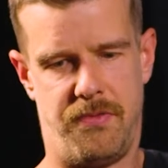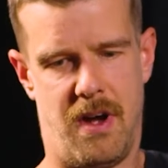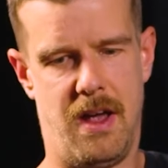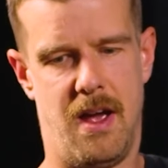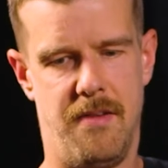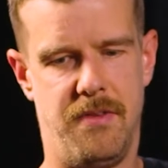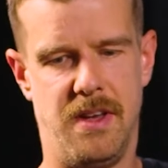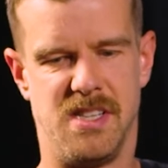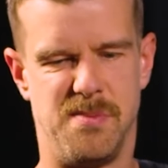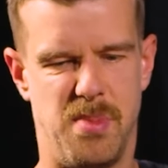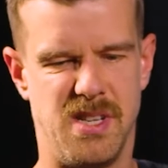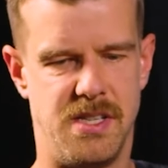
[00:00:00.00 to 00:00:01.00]
I have a
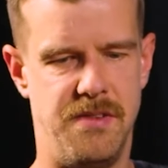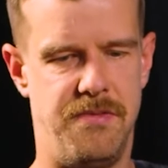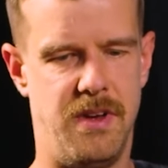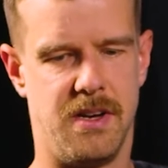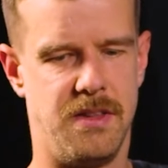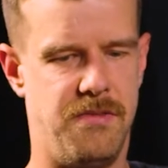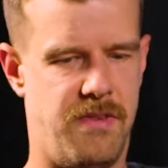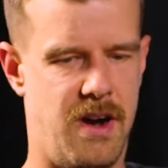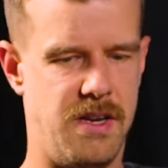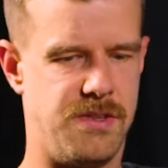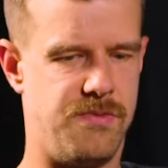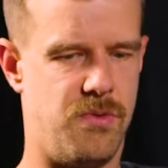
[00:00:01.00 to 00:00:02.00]
specific
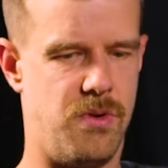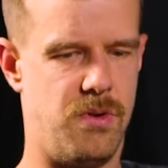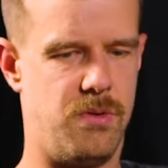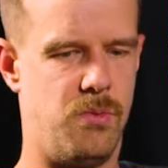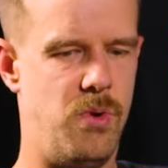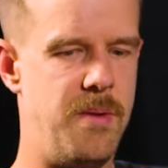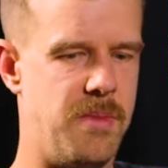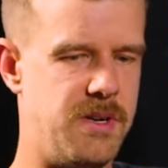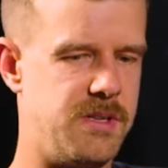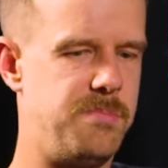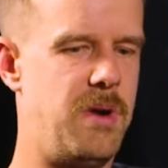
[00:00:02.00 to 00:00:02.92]
advice for women,